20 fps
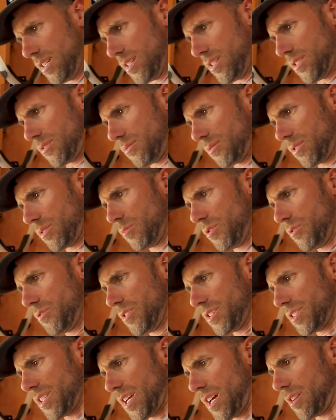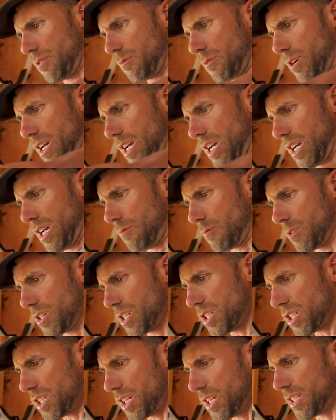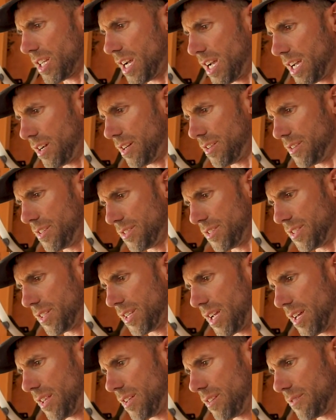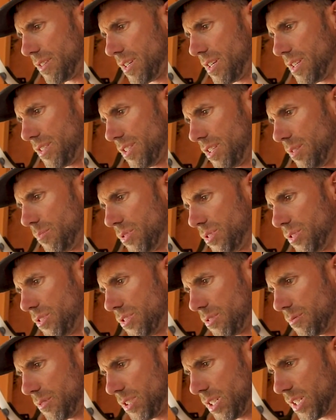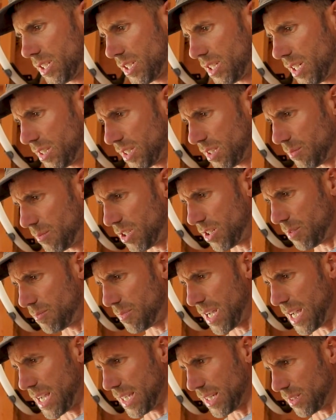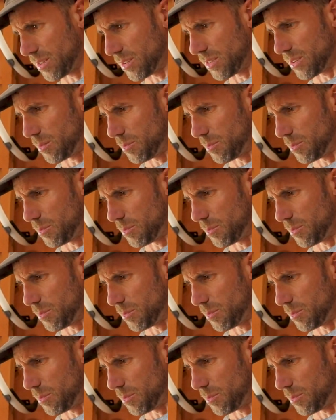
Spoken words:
So we're gonna move this out of the way and we're just gonna tie all these together, very simple. So we're gonna cut them all back a little